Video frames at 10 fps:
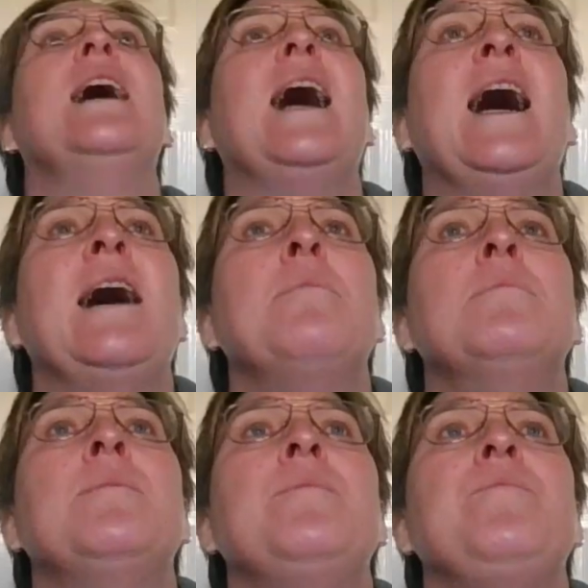
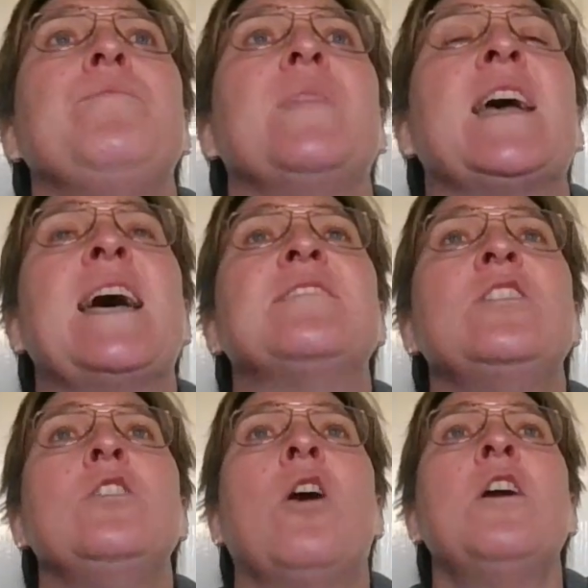Okay, so
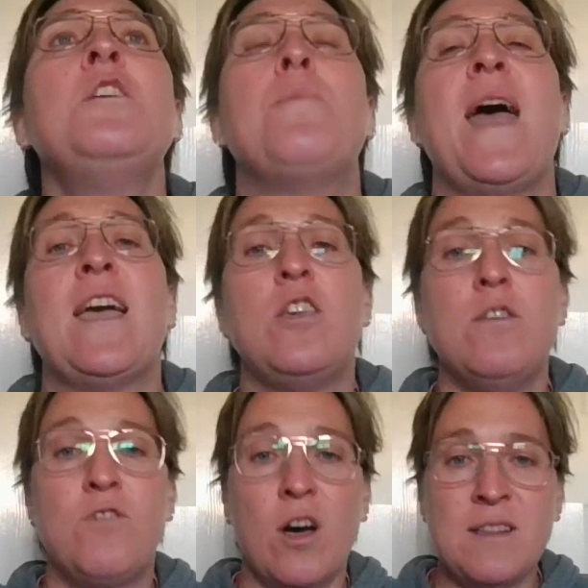you're on your back,
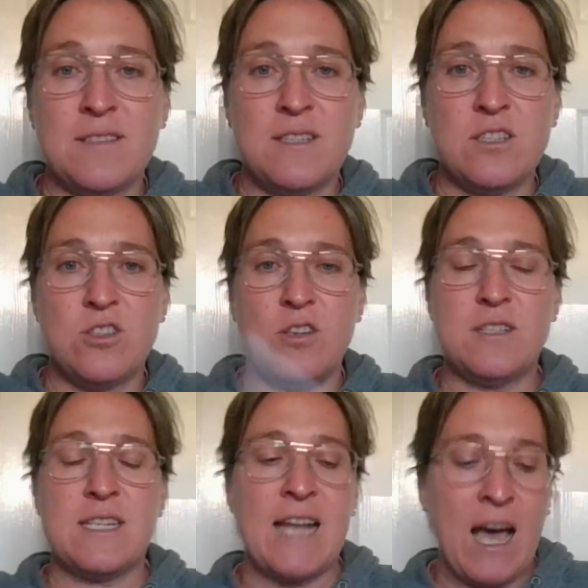you've got this
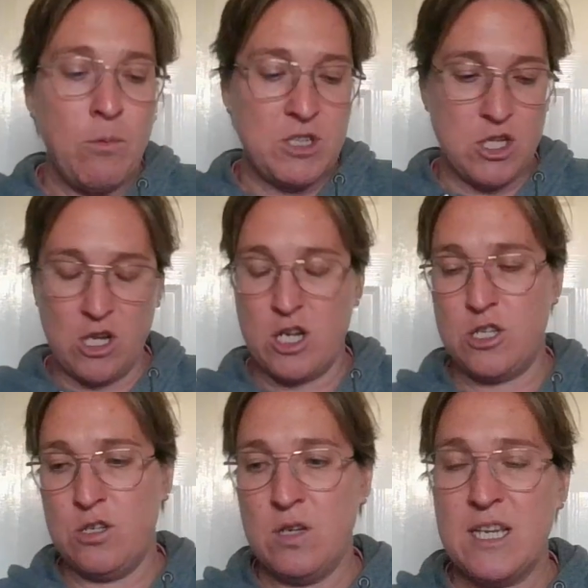inserted. Now what you're going to
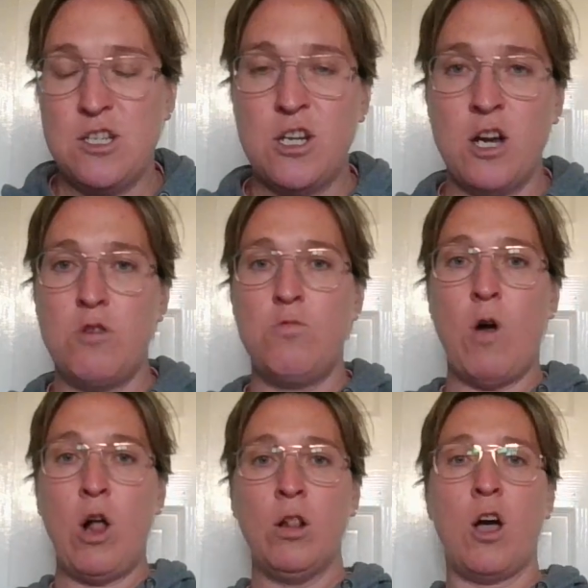do is you're going to
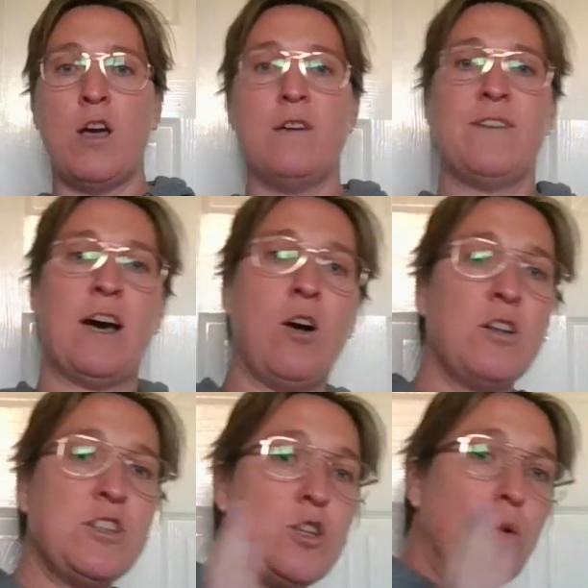roll over
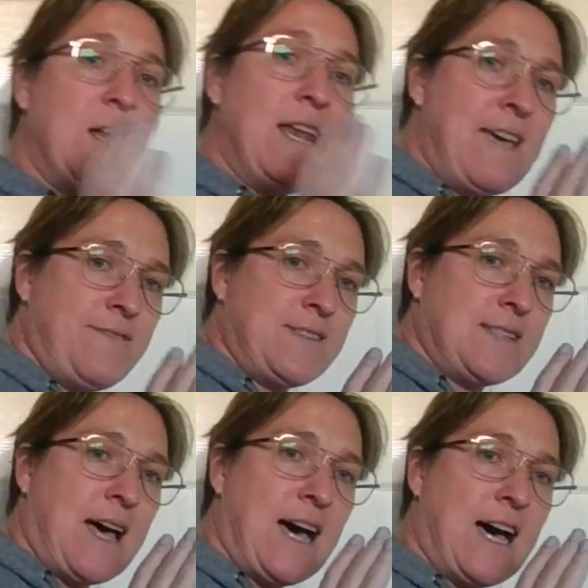onto your left
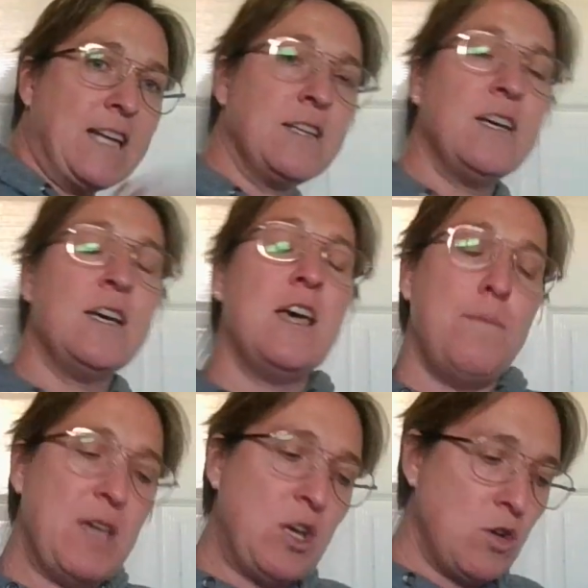side,
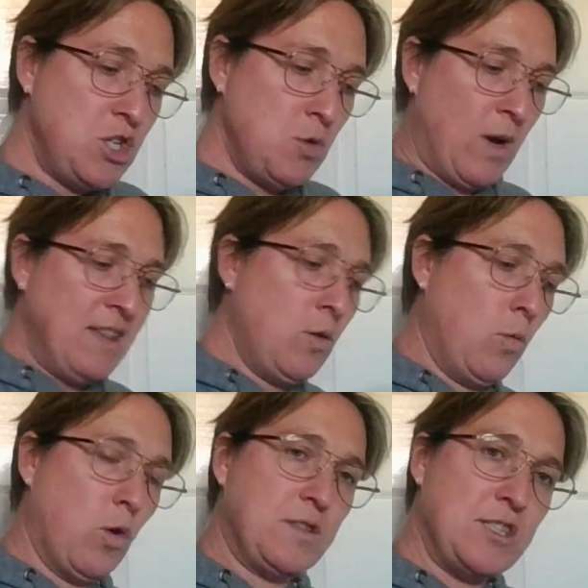because you want the
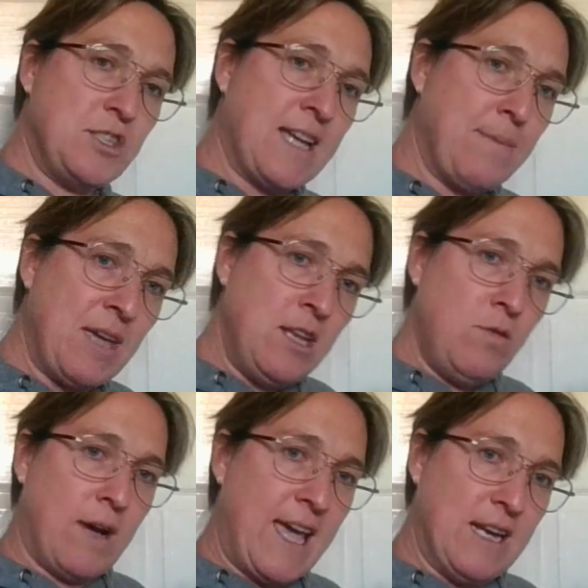water to come in
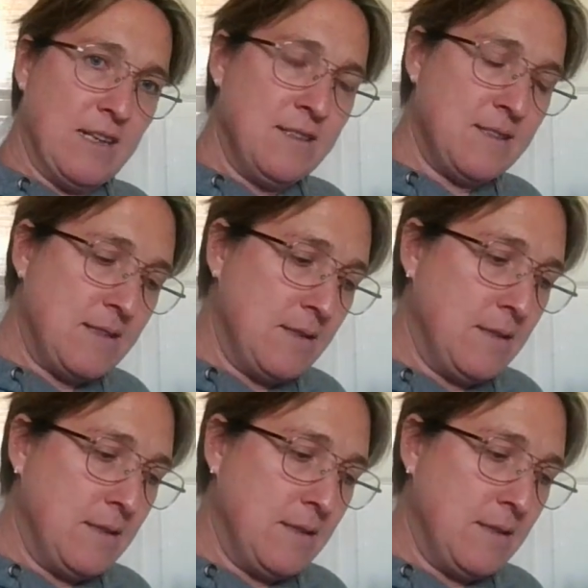your anus